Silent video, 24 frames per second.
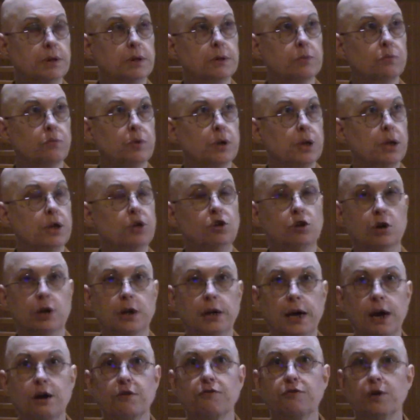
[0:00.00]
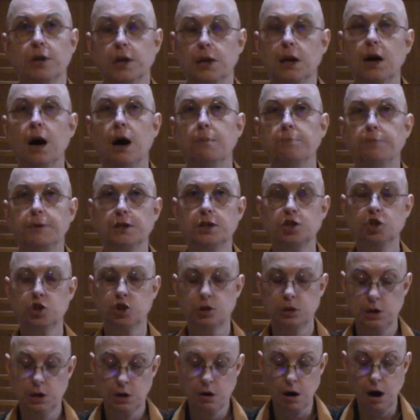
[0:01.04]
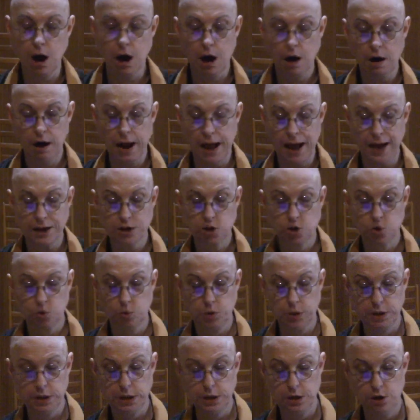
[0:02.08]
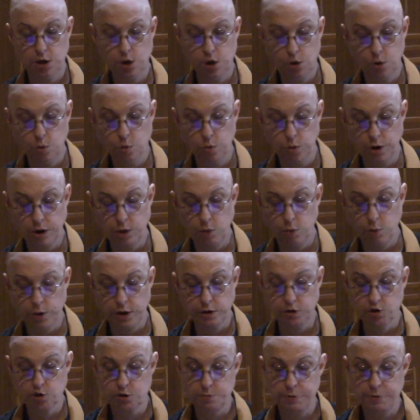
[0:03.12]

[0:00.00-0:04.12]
really look carefully at competition, there are actually no real winners,